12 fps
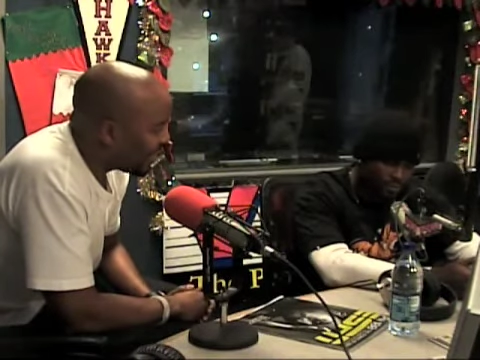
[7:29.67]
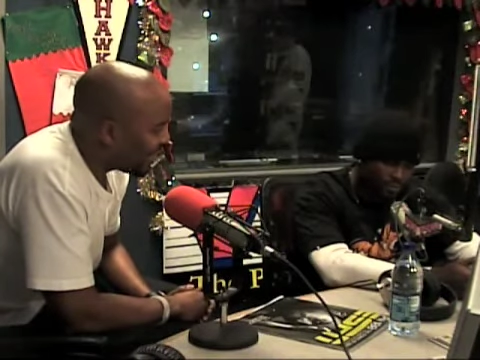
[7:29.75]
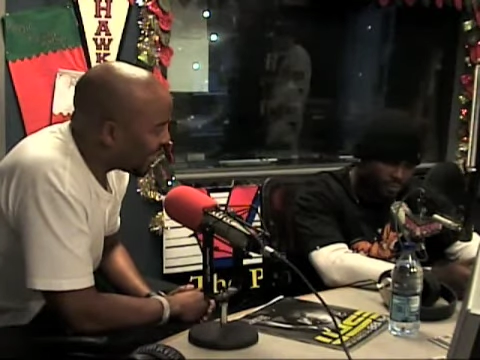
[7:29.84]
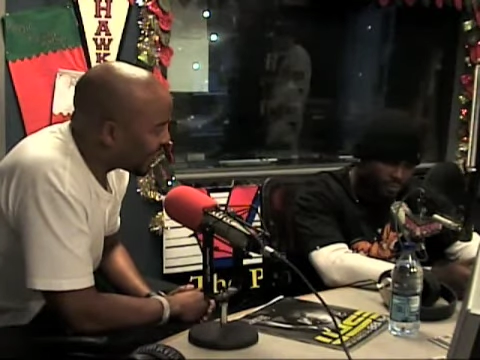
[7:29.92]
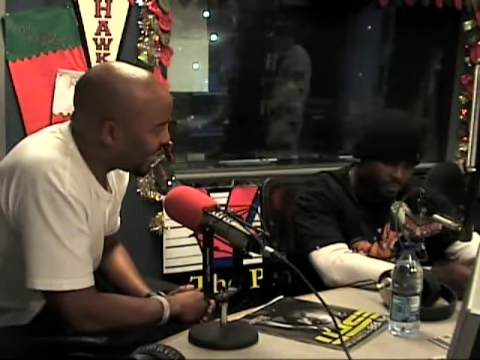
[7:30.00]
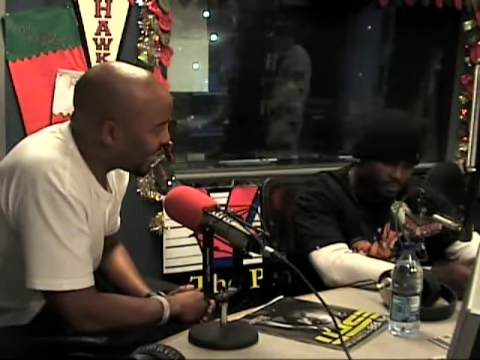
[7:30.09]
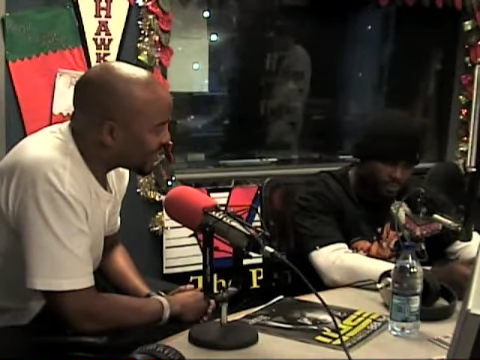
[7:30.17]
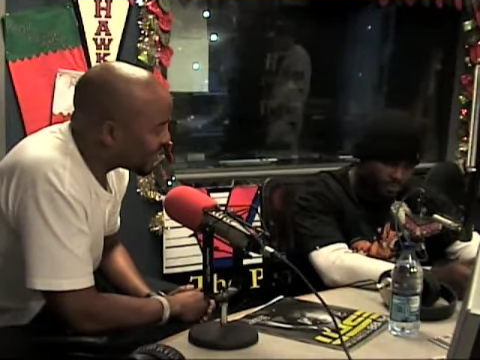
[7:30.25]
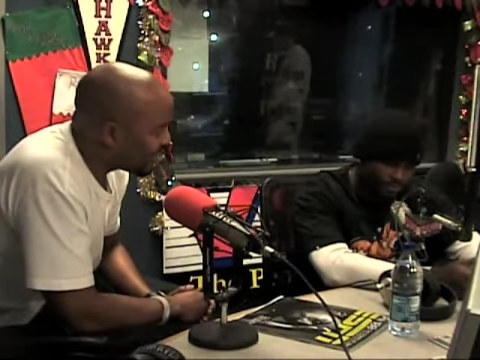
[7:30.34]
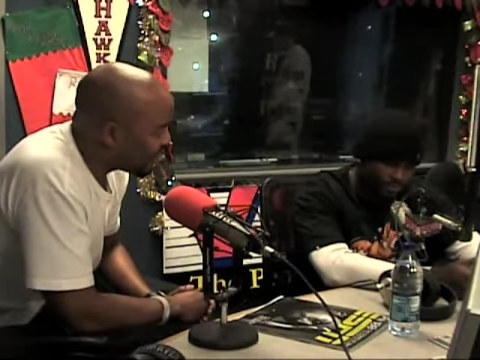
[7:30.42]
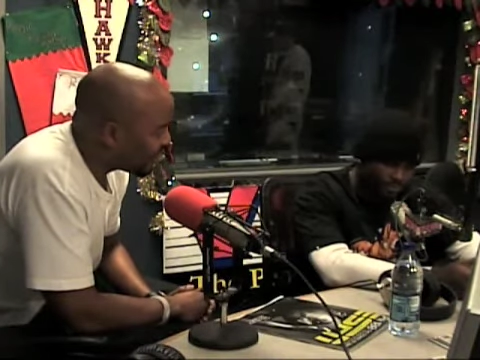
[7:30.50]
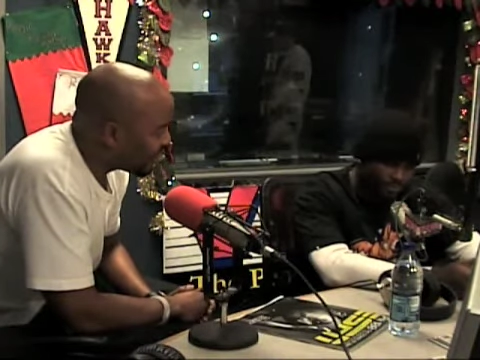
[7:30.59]
at that
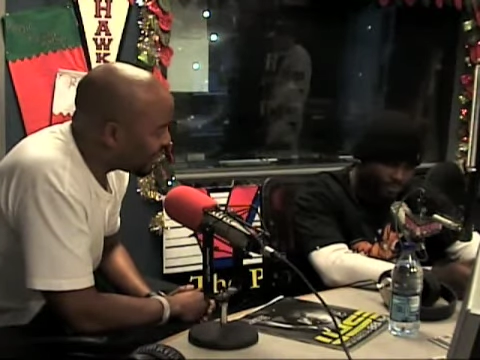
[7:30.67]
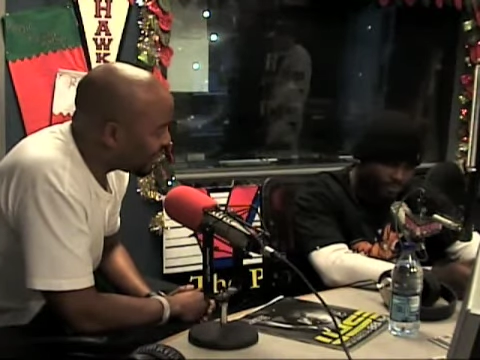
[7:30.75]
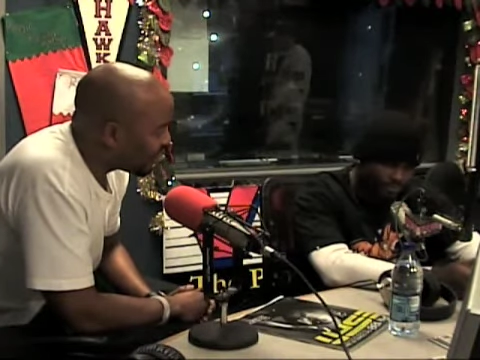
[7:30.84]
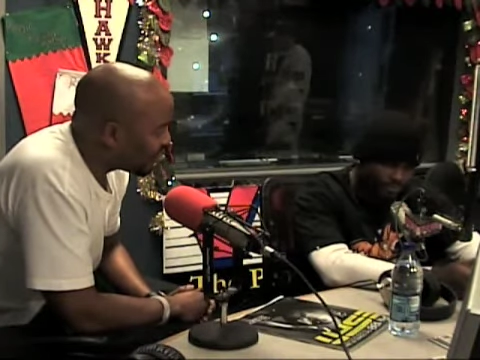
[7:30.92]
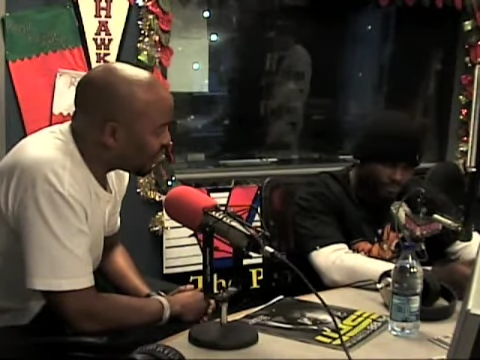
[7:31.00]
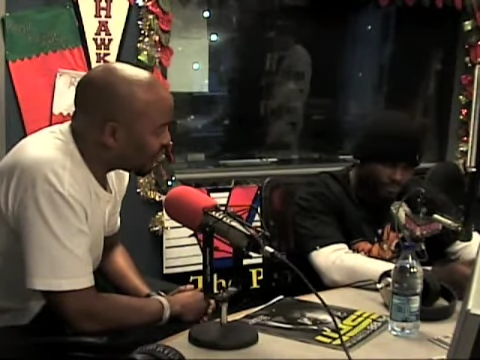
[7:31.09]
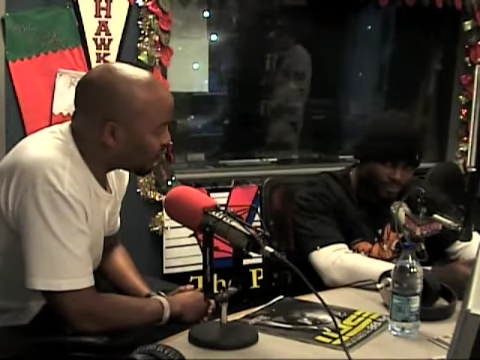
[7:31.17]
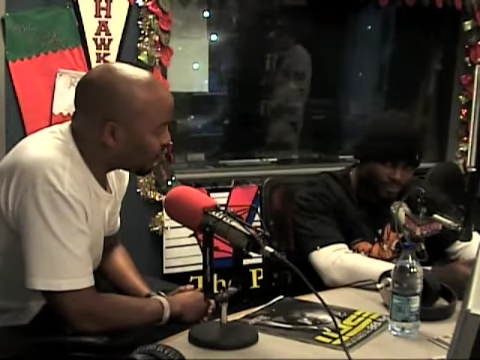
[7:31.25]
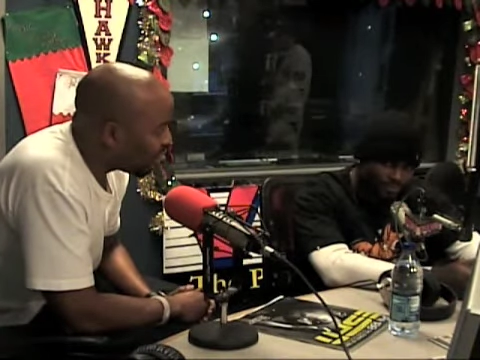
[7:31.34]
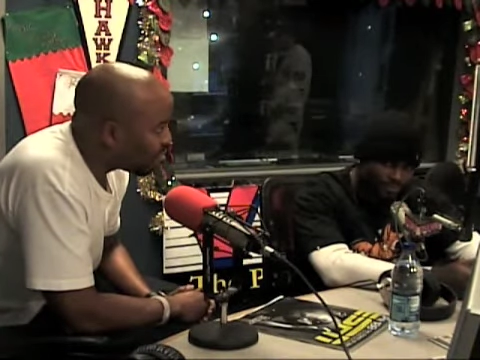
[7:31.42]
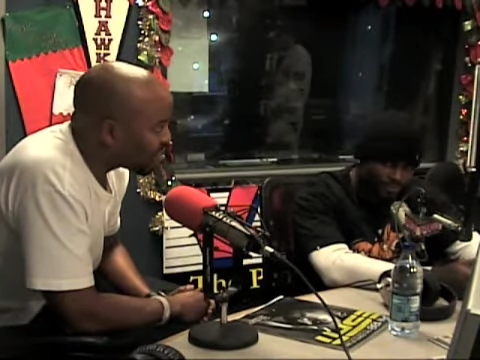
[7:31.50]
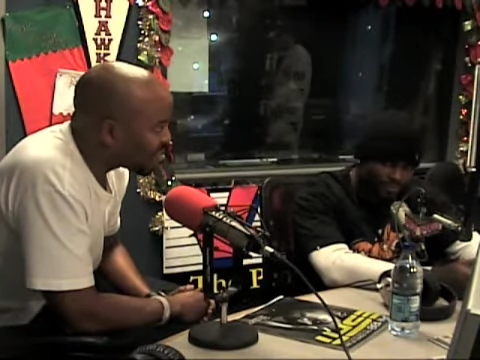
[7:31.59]
ceiling, and
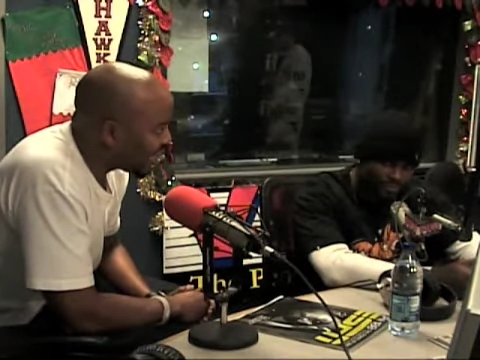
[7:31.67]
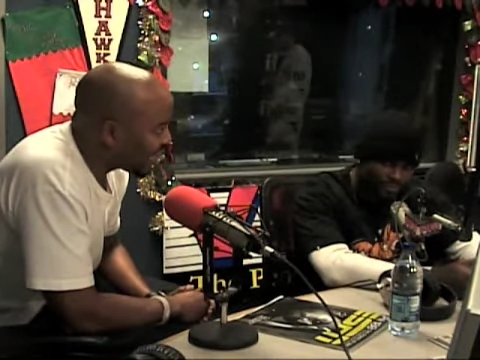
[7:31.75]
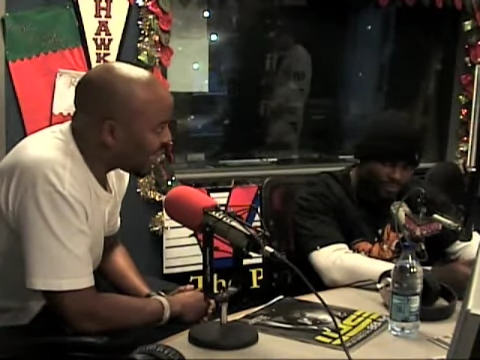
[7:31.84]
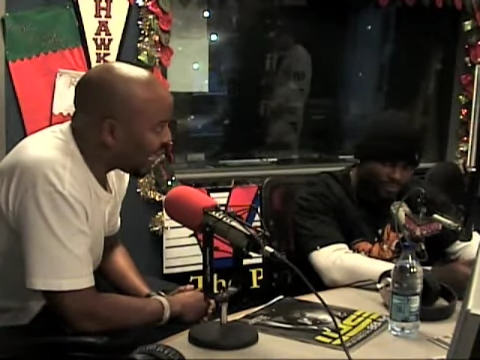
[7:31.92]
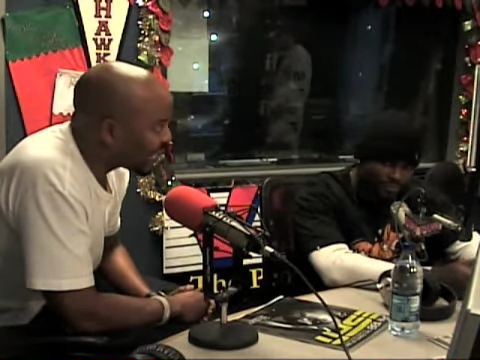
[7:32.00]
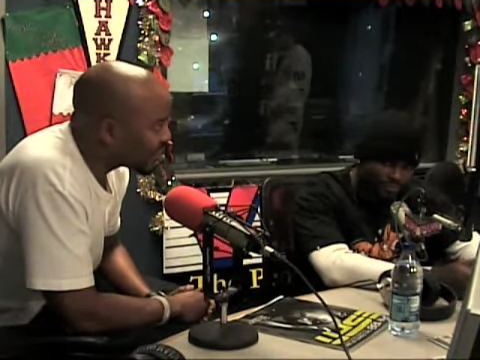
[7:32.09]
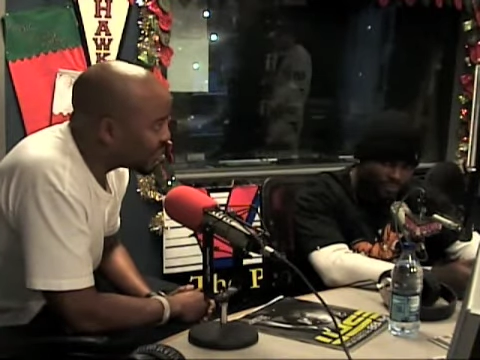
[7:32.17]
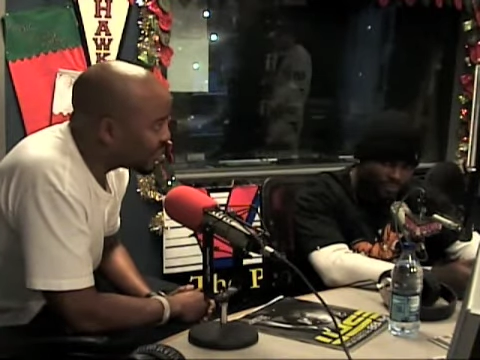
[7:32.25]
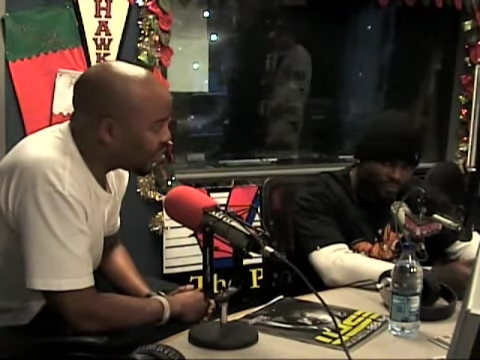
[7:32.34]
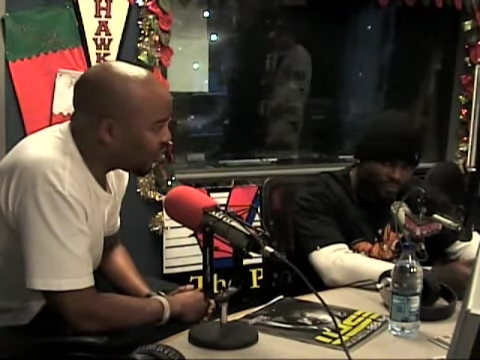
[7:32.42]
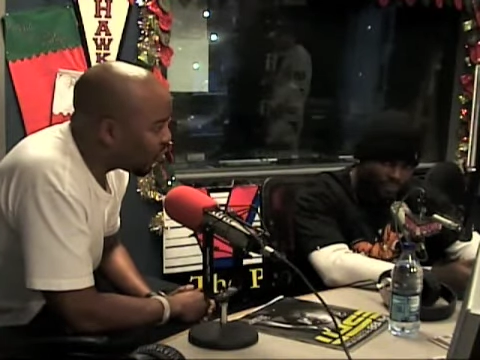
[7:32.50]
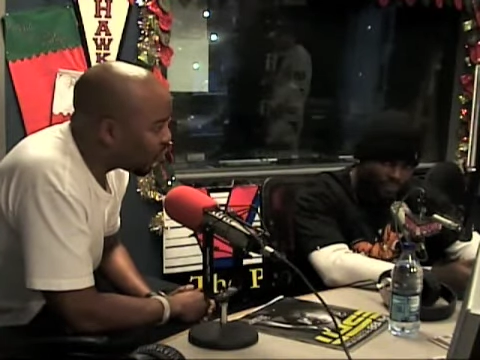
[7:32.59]
what was that like to
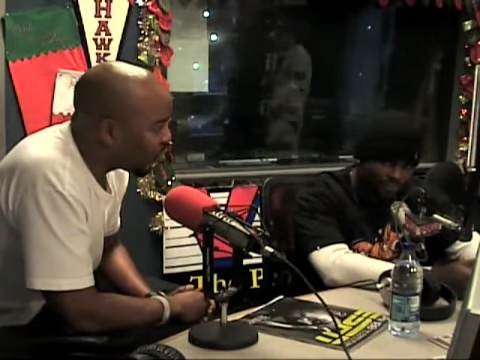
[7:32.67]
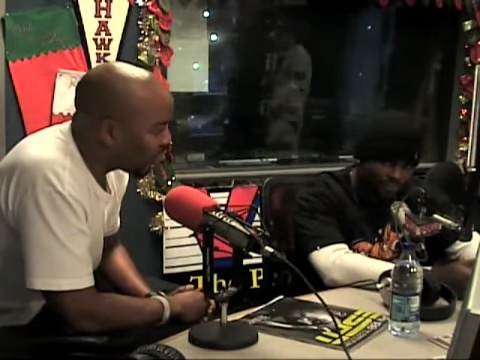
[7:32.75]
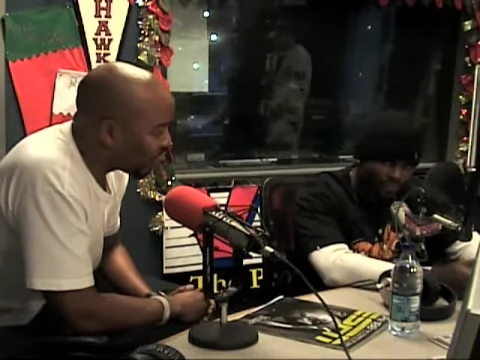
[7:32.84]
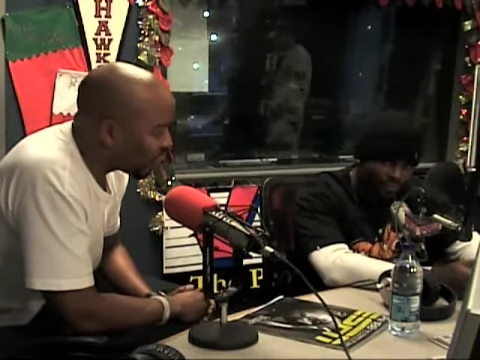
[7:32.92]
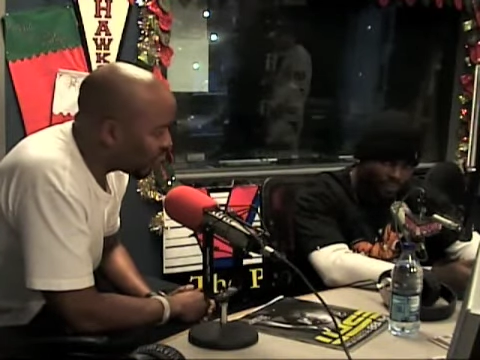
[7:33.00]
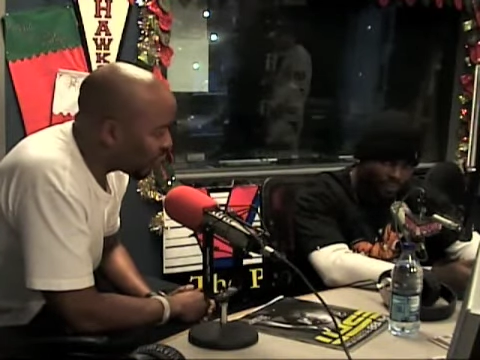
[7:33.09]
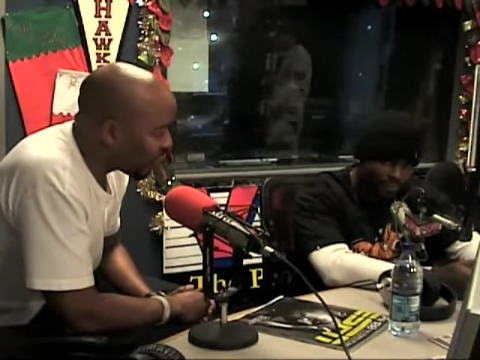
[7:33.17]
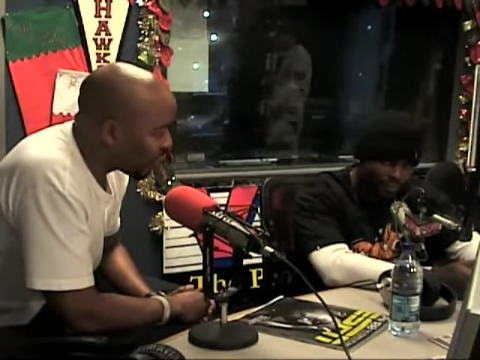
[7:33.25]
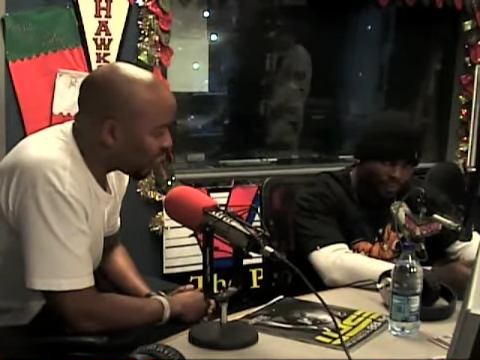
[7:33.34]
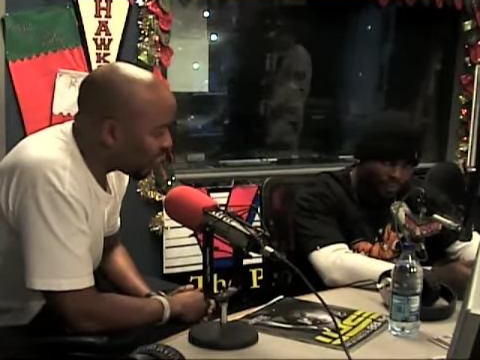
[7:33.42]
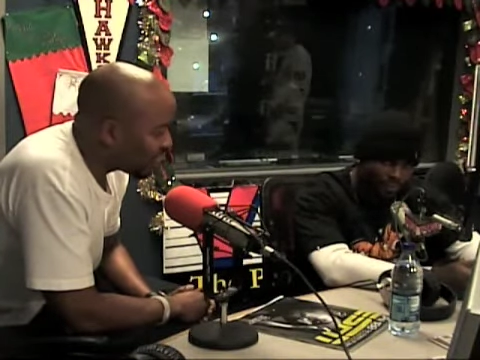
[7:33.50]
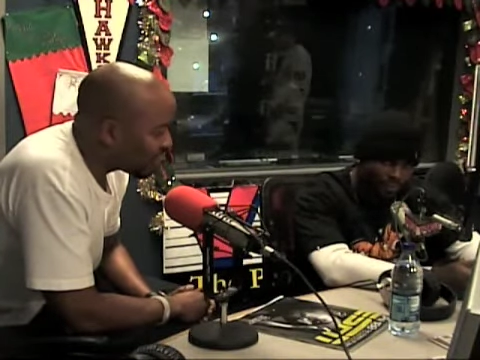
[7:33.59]
know where you were
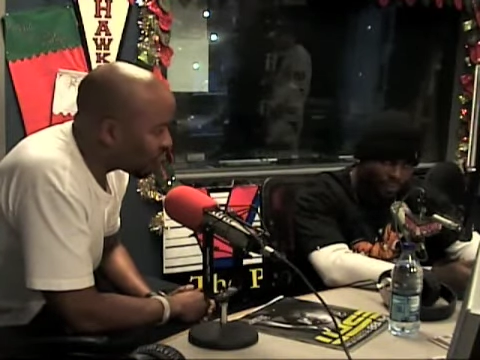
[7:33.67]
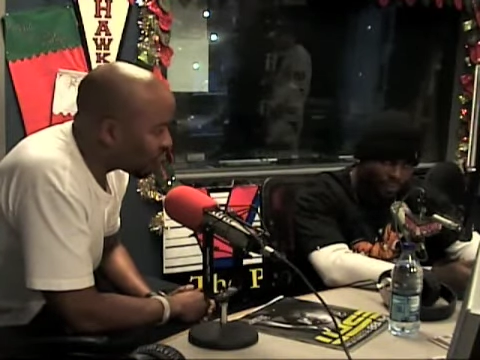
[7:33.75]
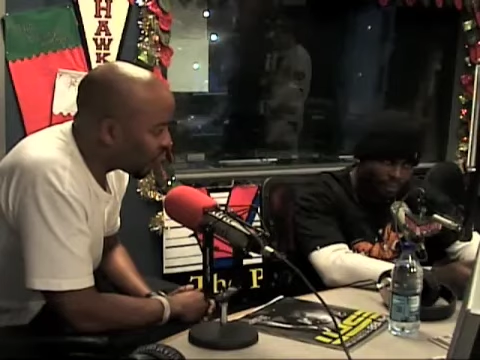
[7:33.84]
and